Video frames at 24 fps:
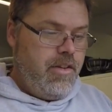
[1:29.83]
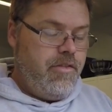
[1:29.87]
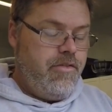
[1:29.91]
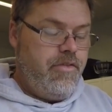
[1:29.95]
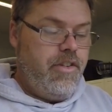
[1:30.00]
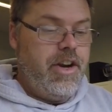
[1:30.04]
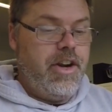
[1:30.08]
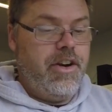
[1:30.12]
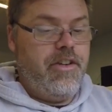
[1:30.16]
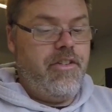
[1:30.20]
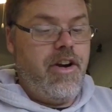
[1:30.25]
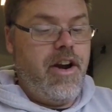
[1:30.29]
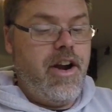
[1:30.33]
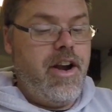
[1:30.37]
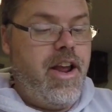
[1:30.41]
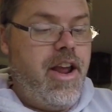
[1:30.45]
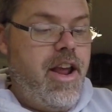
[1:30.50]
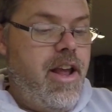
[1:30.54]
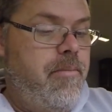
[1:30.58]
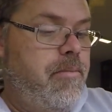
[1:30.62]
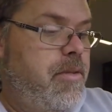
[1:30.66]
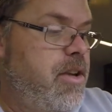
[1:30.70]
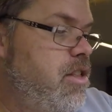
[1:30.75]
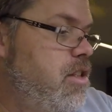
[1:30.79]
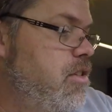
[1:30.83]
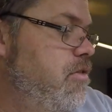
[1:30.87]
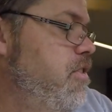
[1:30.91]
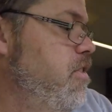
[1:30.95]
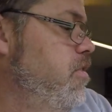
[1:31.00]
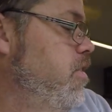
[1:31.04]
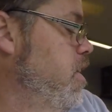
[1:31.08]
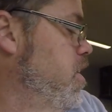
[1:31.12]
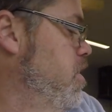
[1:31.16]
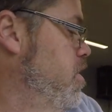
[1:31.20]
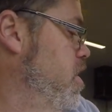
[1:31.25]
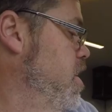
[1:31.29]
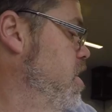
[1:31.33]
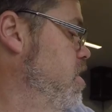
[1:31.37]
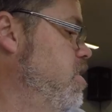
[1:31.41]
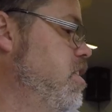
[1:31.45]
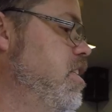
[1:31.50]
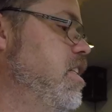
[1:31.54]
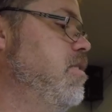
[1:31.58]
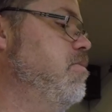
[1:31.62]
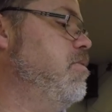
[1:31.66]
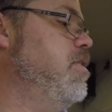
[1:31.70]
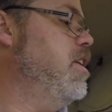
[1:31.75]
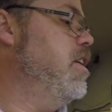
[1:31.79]
Freaking right I am, because the 50 C's
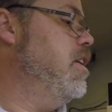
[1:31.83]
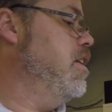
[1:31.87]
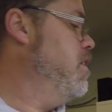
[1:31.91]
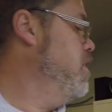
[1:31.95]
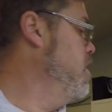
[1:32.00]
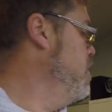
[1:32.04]
seem to